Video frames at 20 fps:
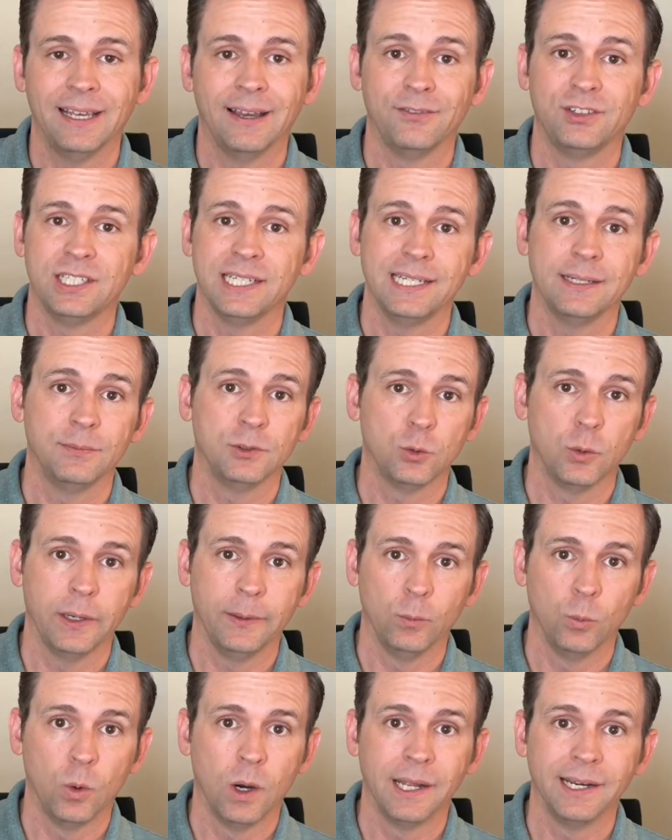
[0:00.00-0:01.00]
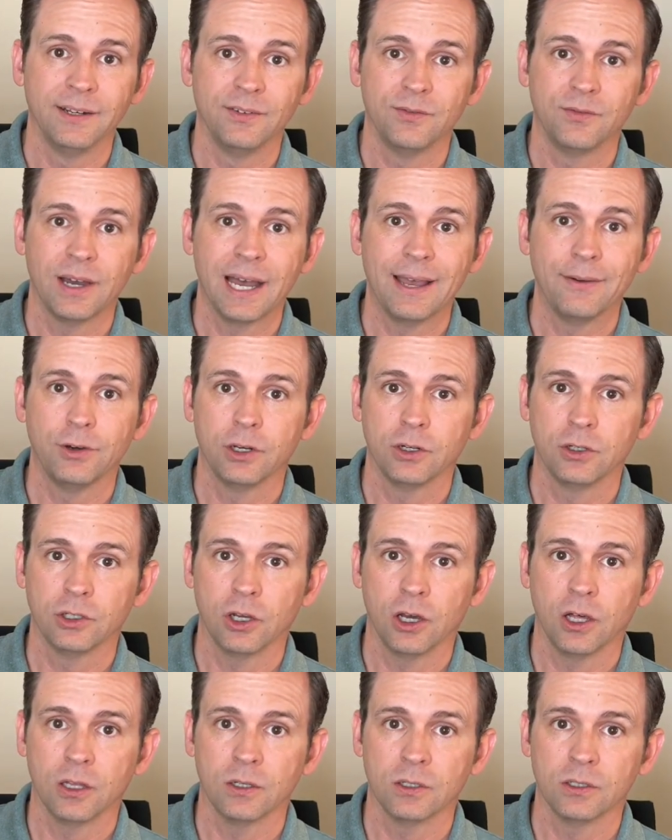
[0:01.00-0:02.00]
I've seen them between $100 and
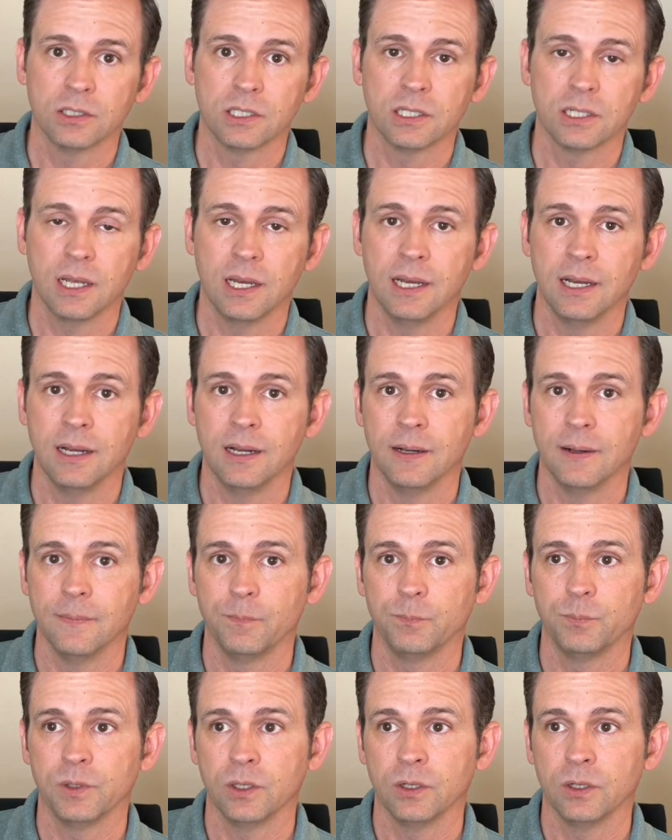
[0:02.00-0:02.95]
$500,